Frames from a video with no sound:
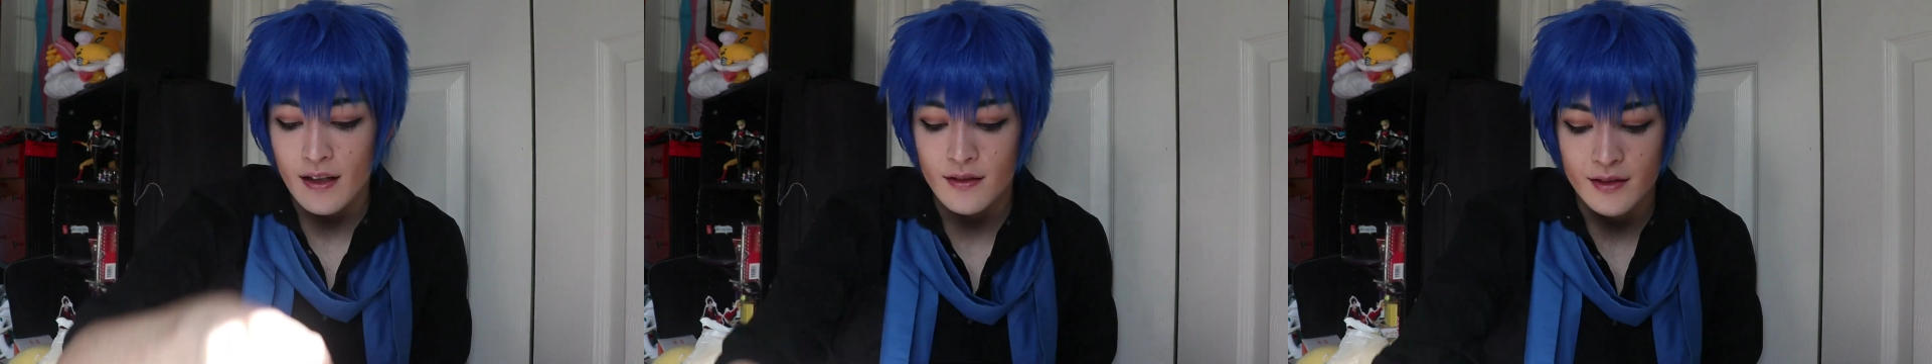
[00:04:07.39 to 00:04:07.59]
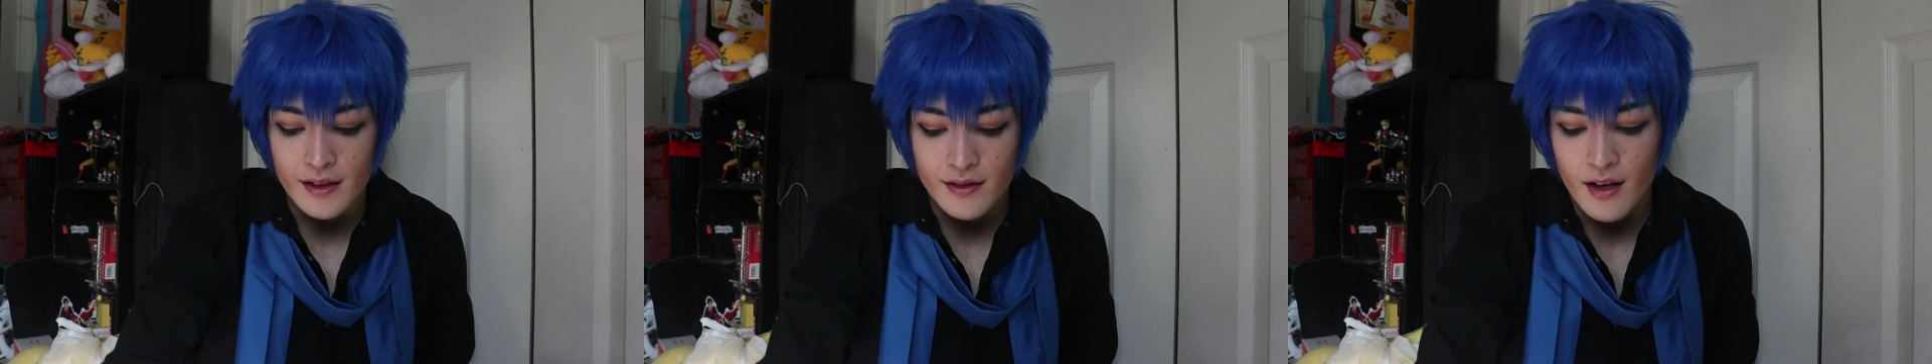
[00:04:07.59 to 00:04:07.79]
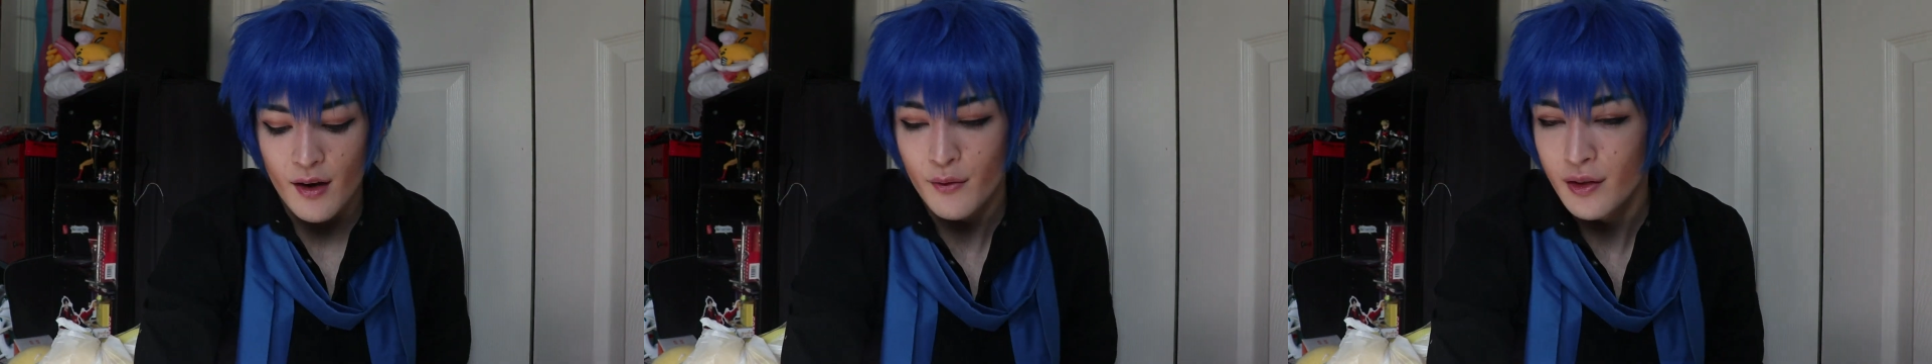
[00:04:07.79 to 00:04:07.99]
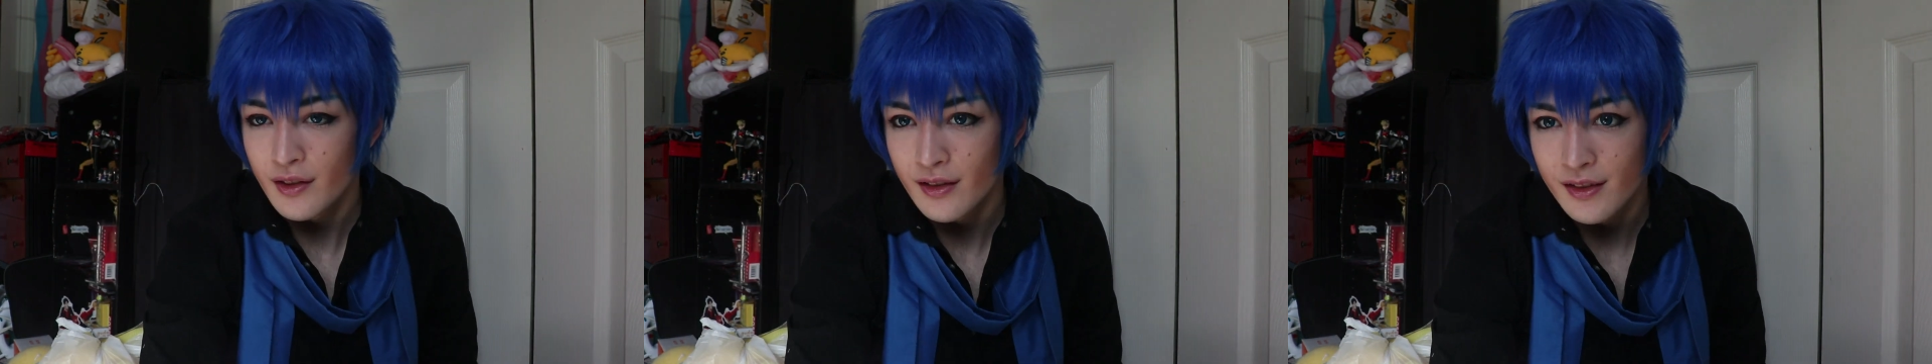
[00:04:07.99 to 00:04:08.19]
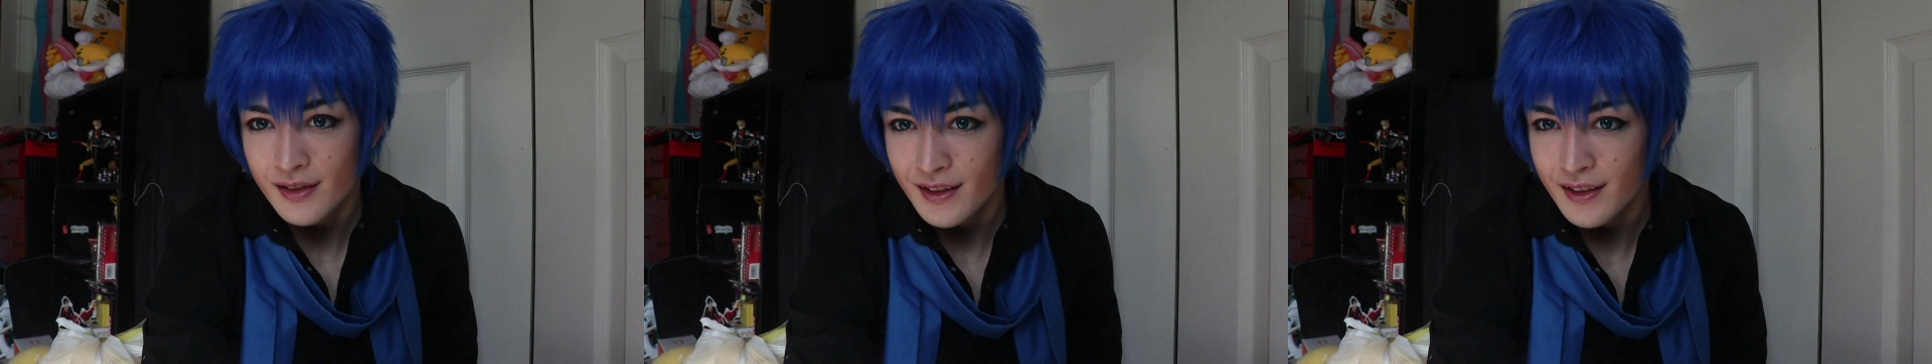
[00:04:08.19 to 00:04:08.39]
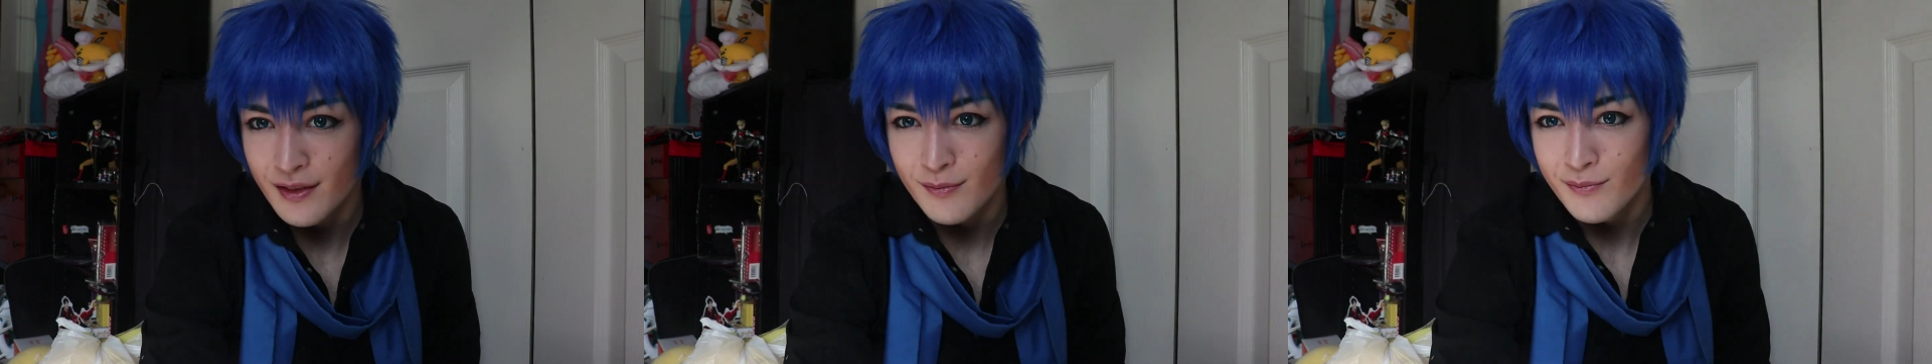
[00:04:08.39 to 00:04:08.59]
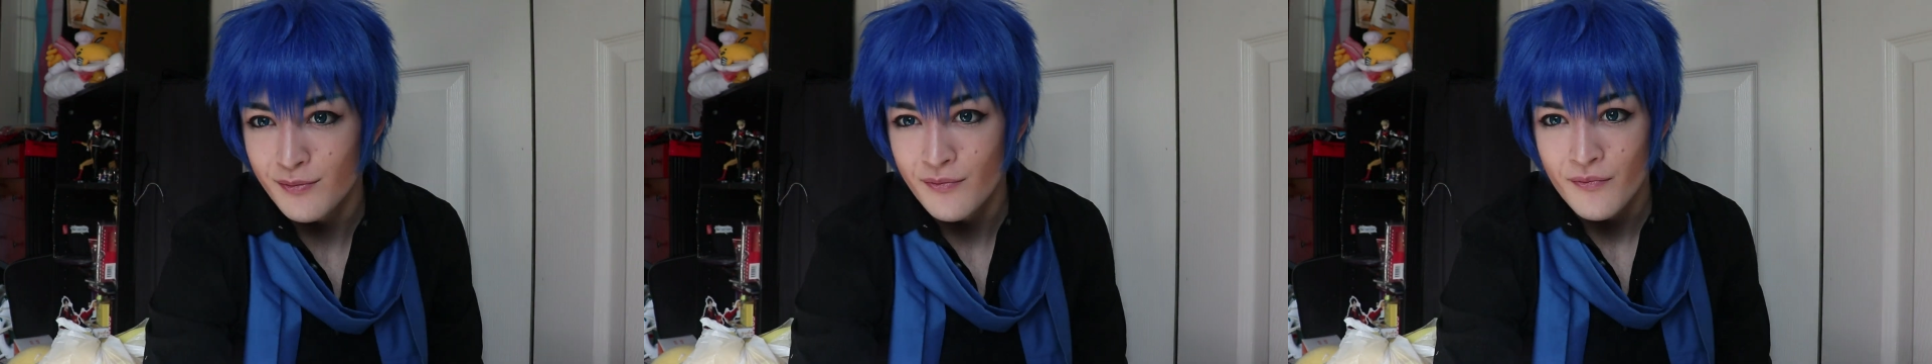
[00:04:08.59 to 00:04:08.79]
unless obviously like